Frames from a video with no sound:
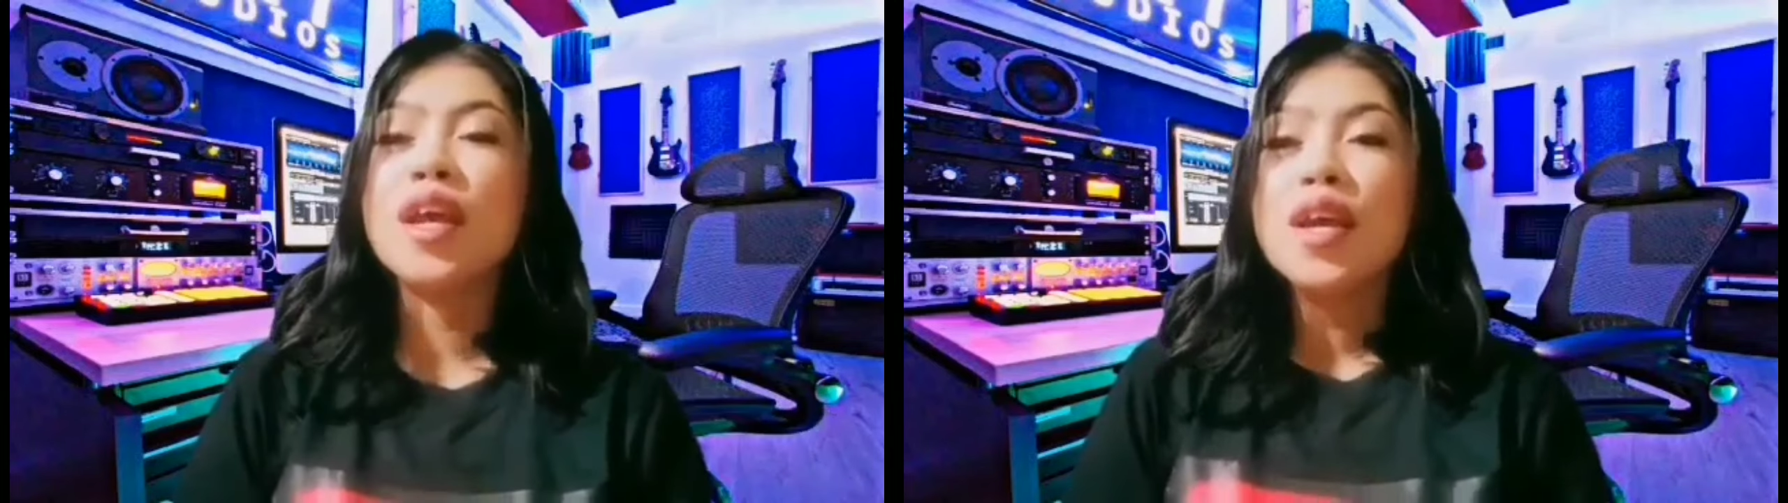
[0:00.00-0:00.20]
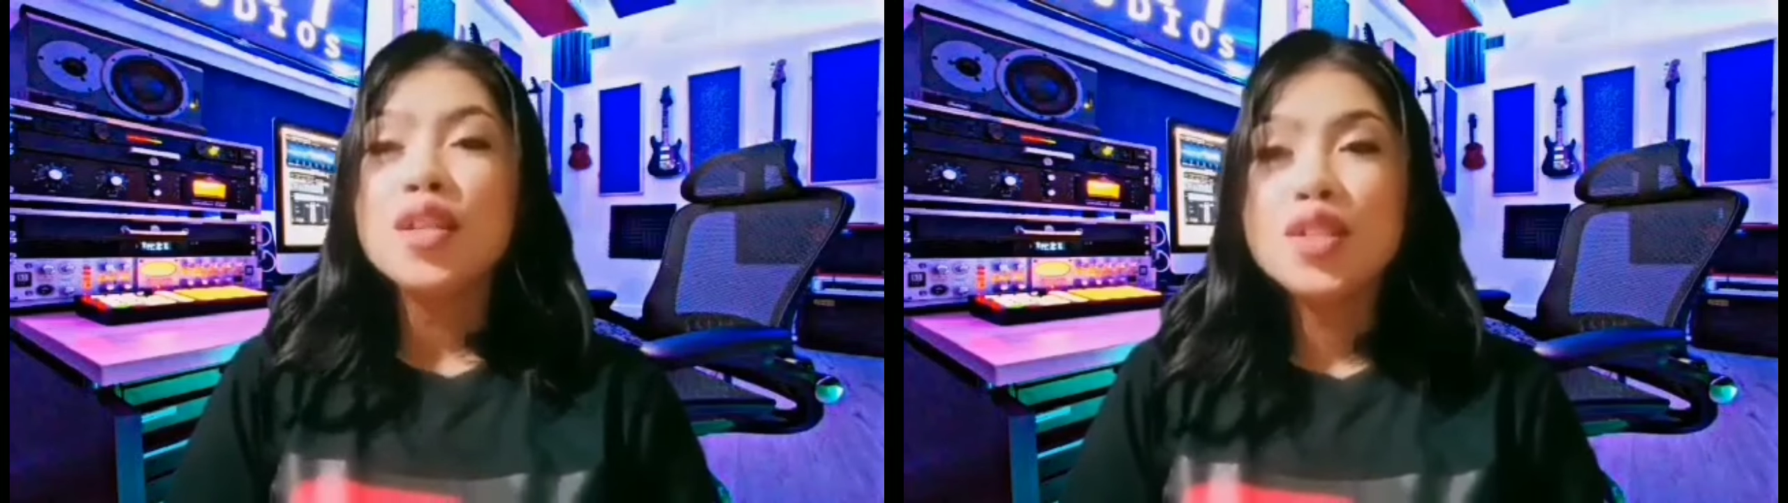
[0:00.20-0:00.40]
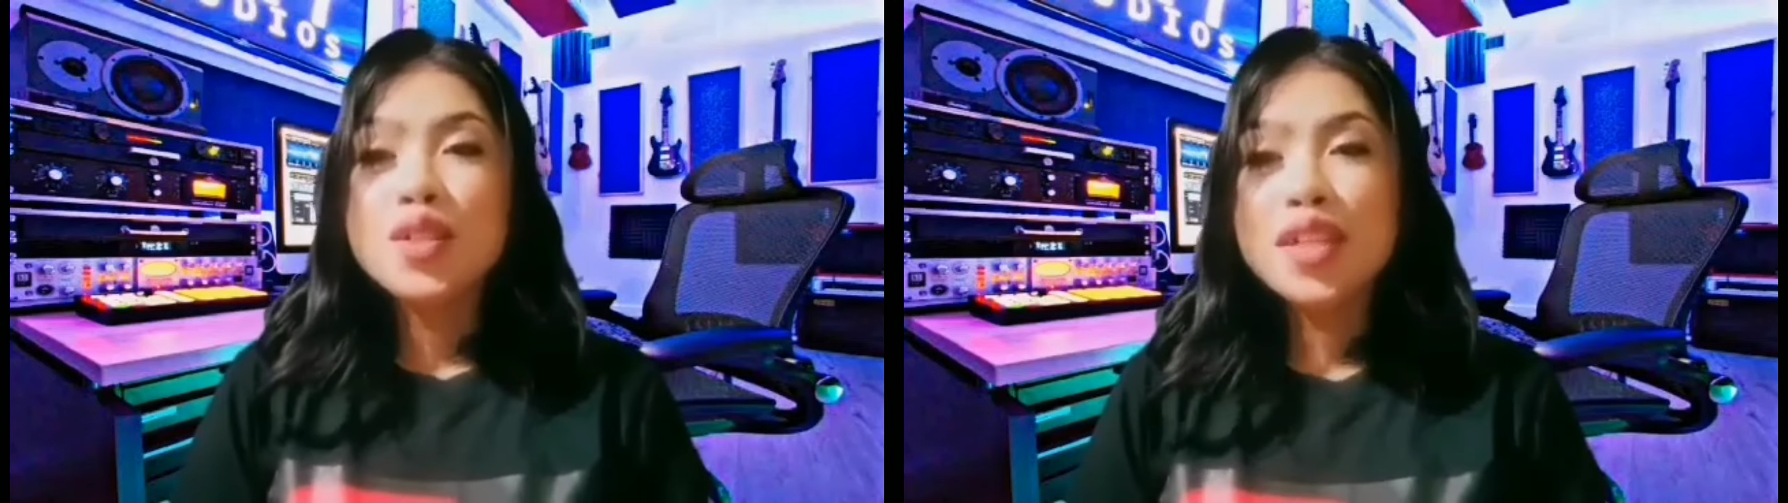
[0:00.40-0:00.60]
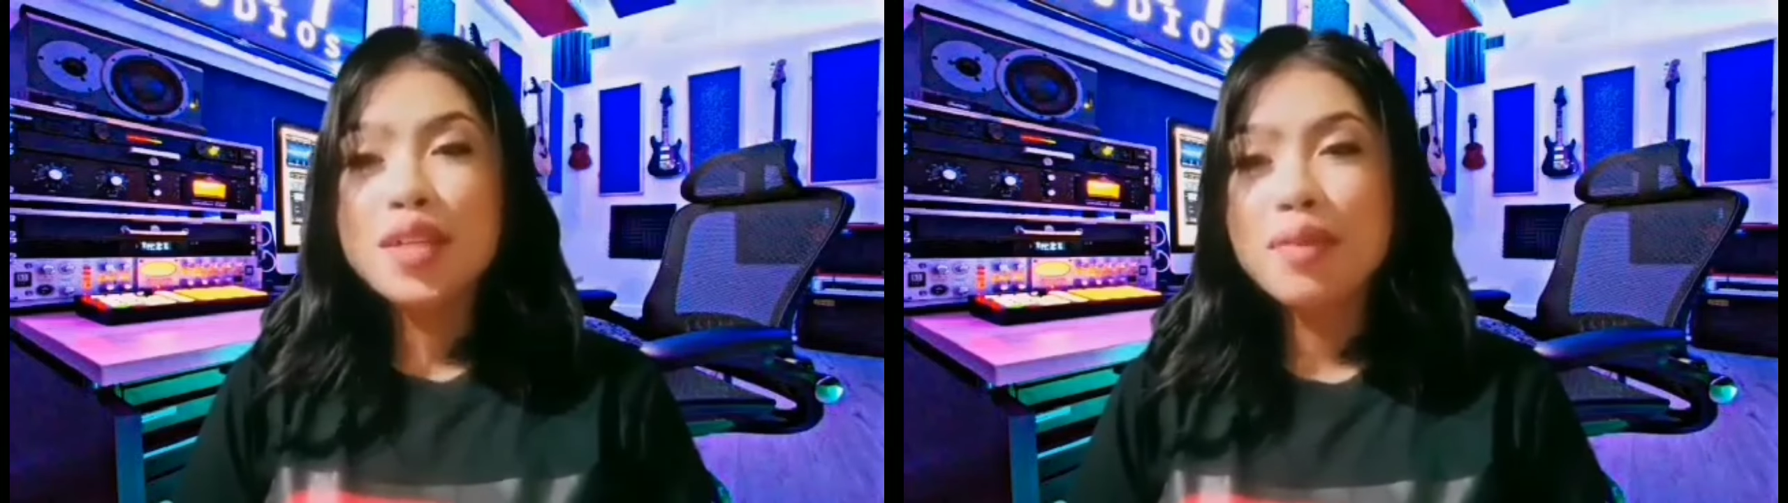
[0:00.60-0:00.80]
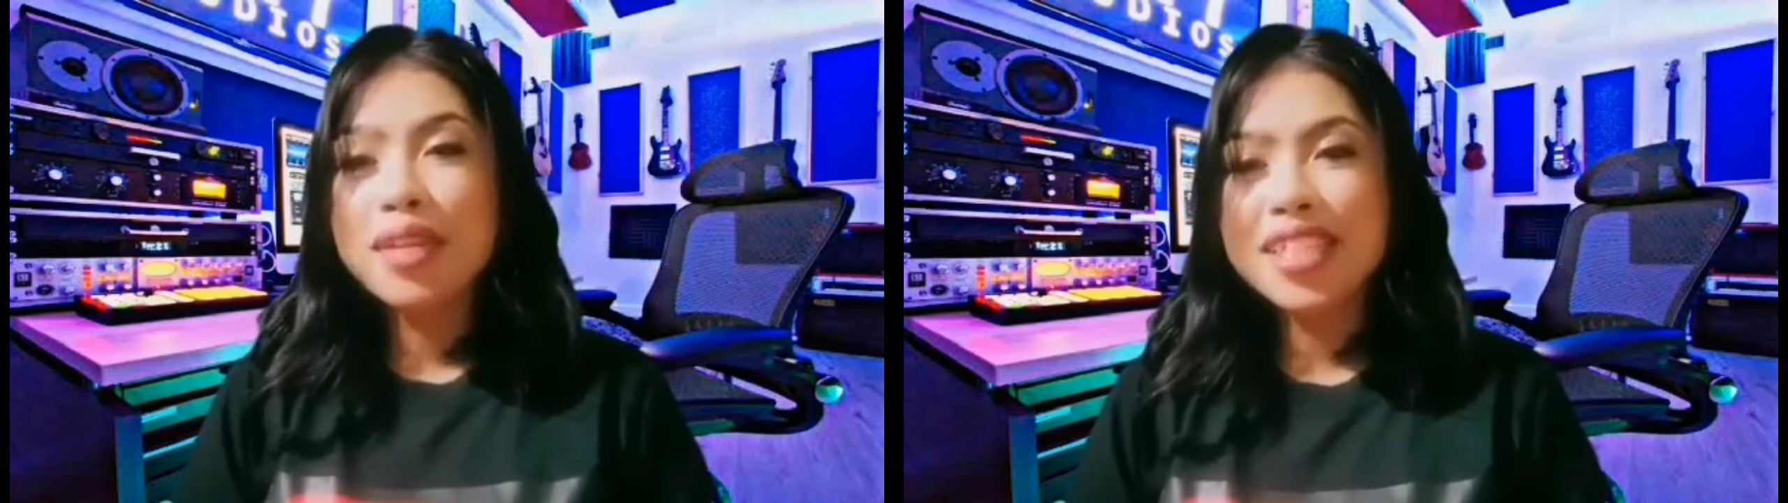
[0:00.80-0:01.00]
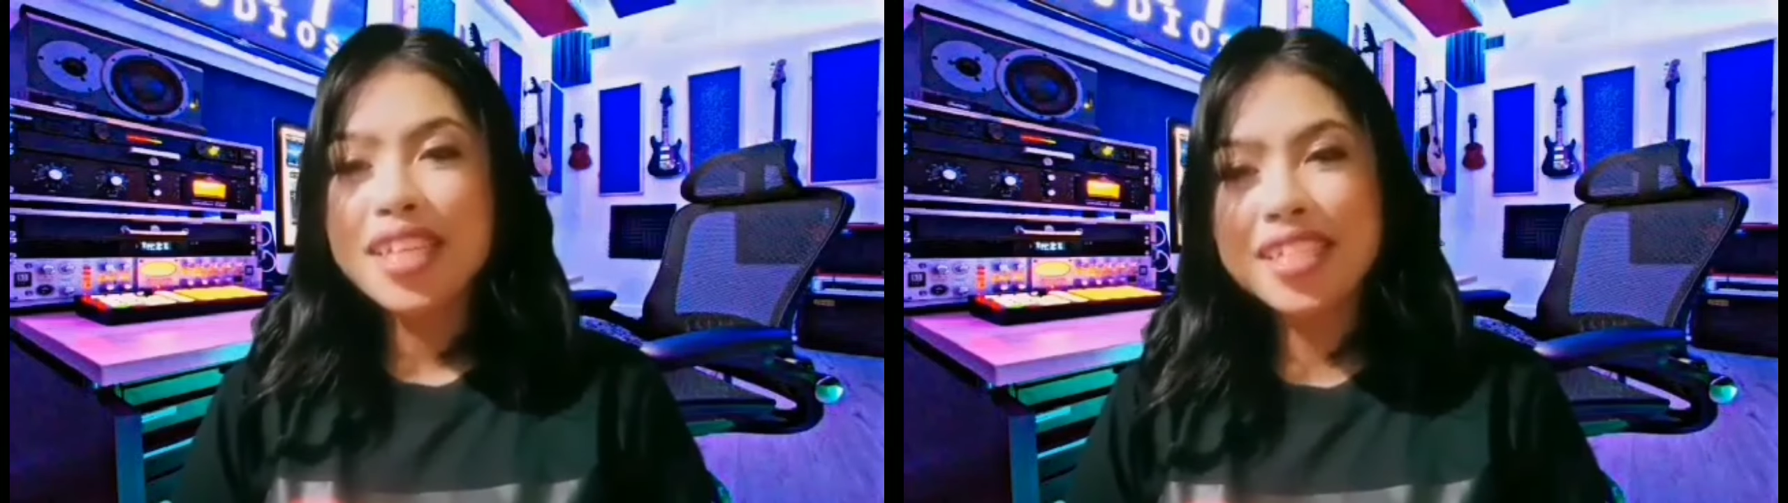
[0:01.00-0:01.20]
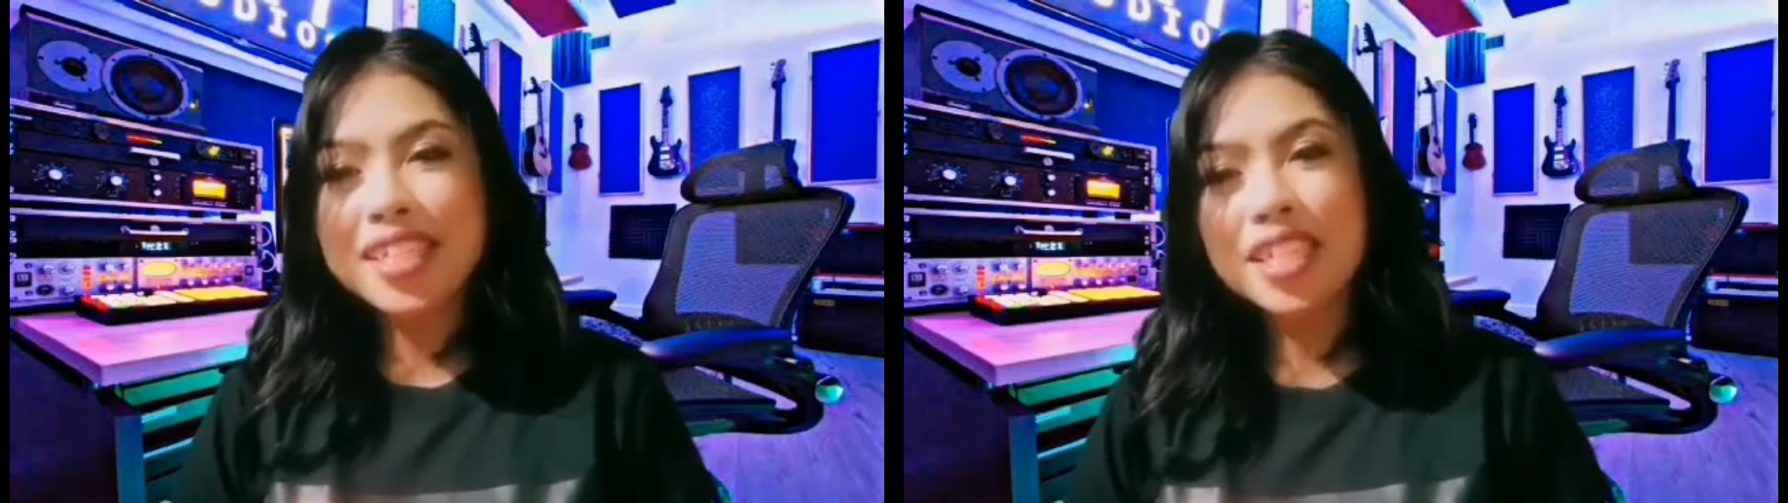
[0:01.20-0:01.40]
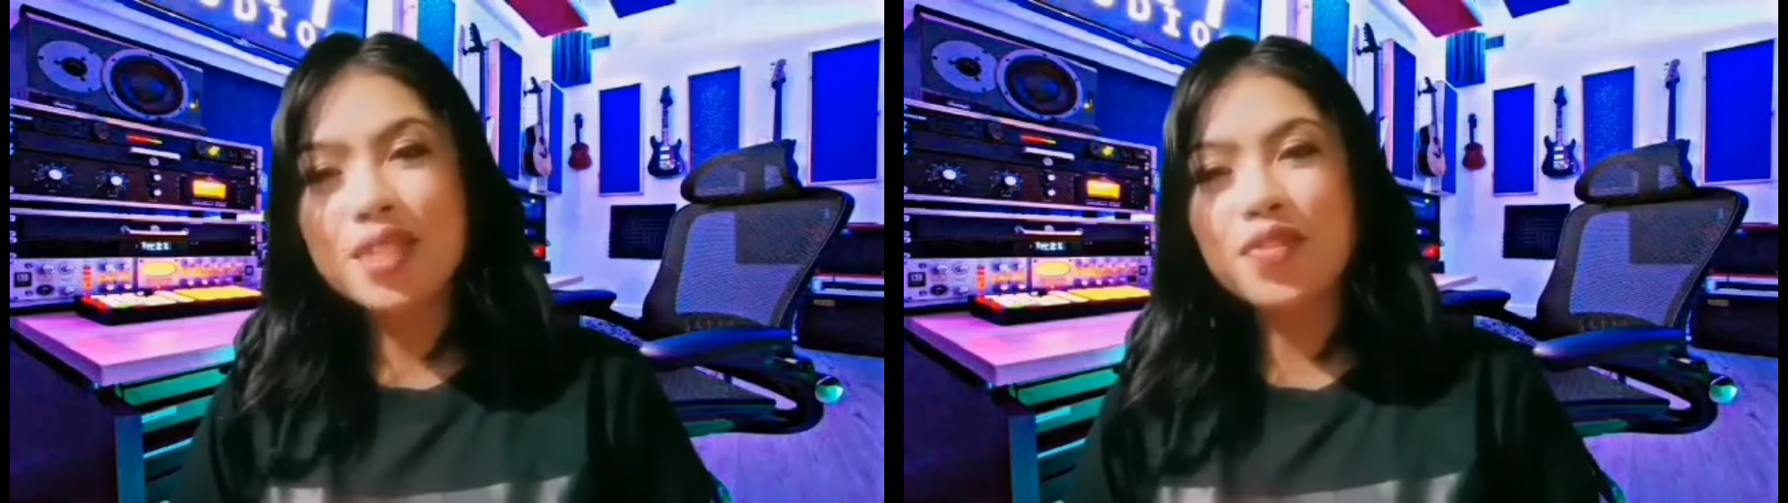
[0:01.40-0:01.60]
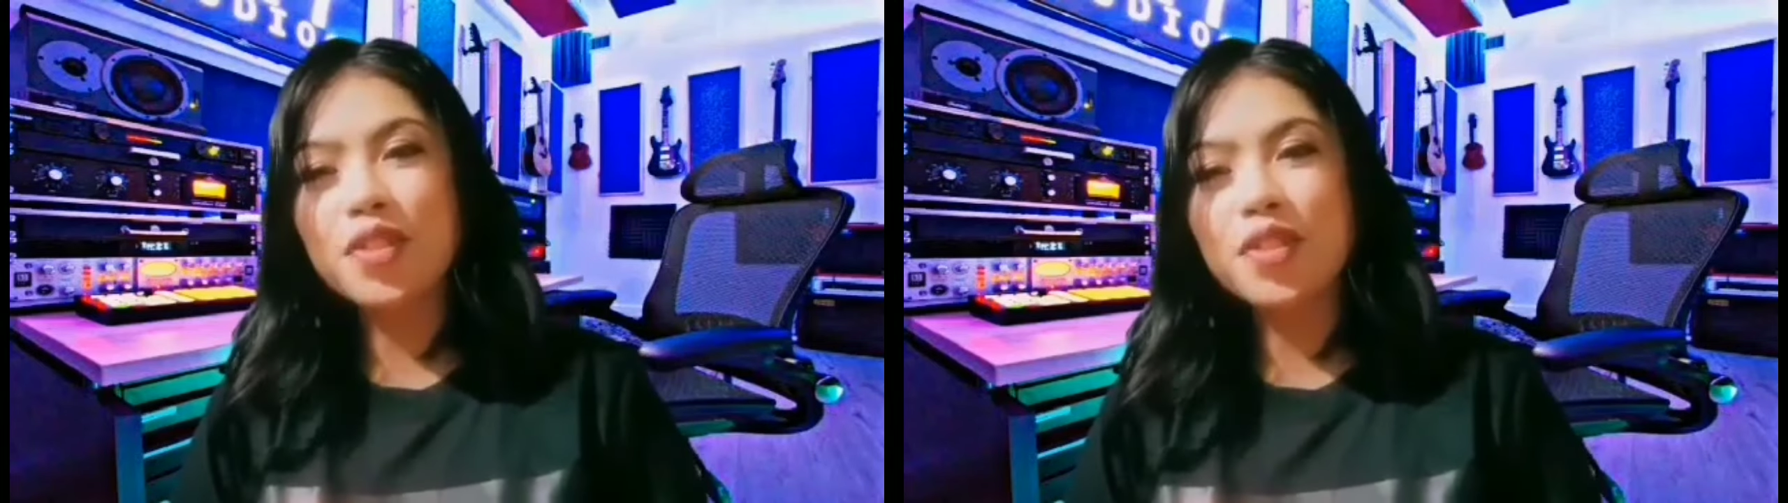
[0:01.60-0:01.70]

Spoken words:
during my successful